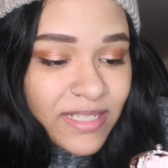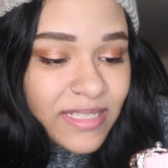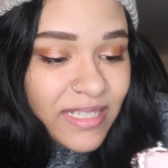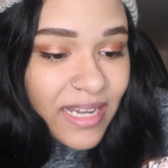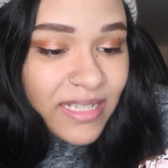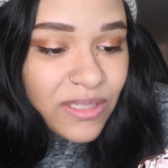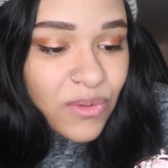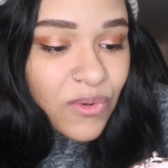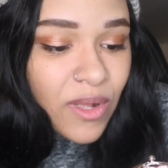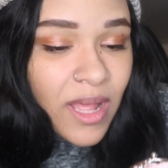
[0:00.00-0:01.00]
since high
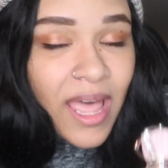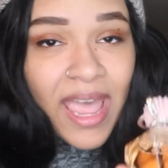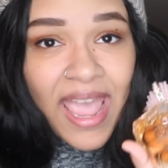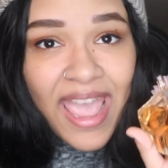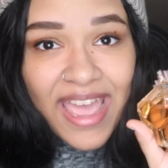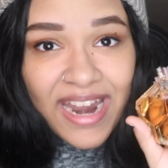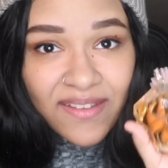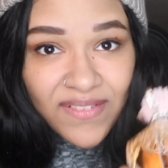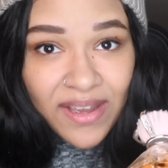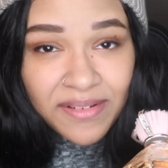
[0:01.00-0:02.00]
school and
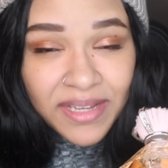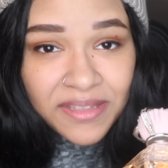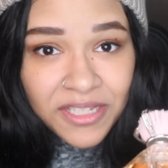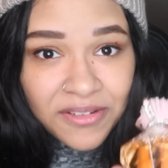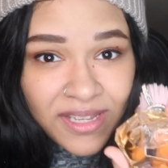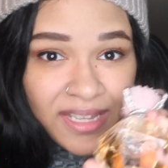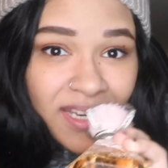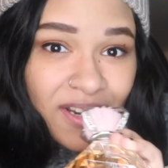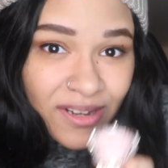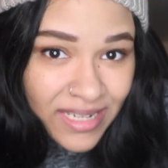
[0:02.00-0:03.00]
I found out that you can
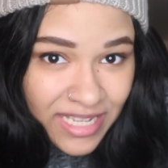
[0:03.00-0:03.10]
get it on